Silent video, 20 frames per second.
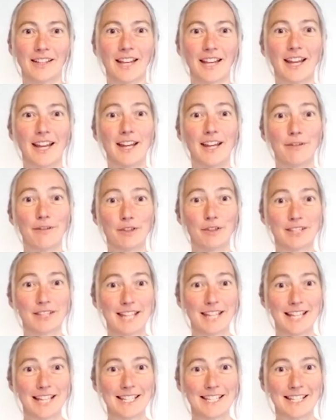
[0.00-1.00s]
and if you're
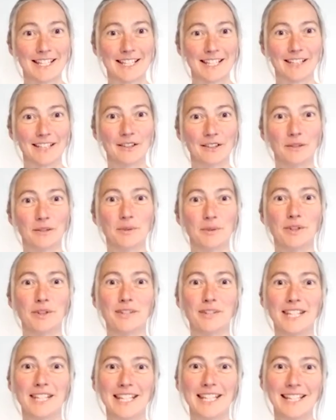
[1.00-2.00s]
standing, with your
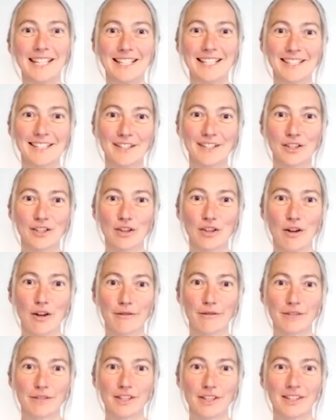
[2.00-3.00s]
knees
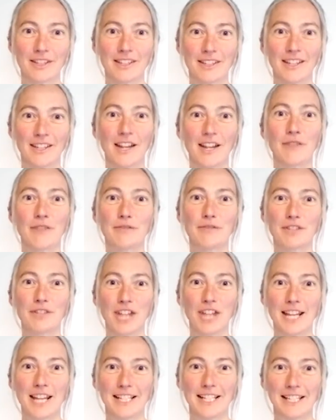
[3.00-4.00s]
soft and
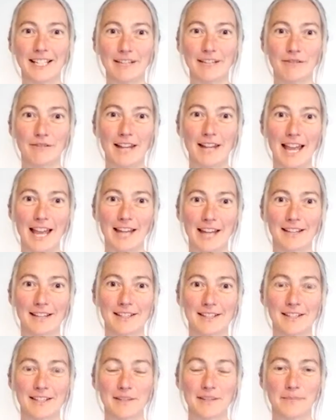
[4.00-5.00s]
gently
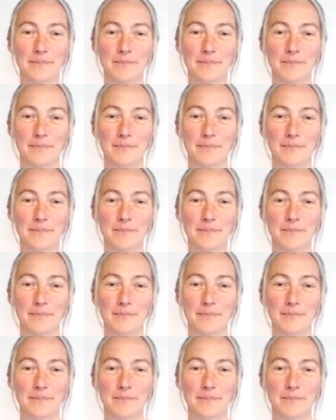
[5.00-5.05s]
relaxed.